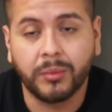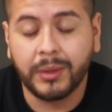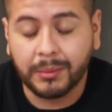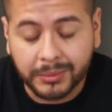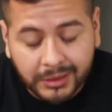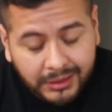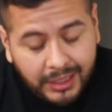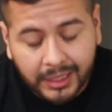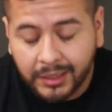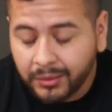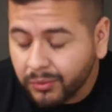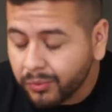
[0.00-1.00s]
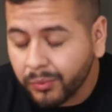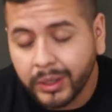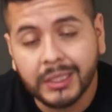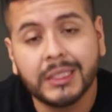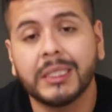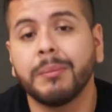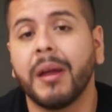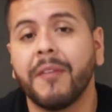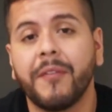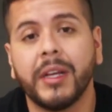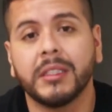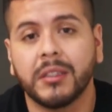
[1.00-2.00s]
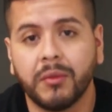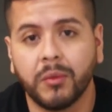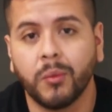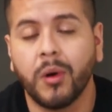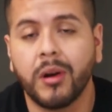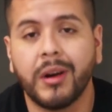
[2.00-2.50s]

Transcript: And I'm just like rinsing my face off with water.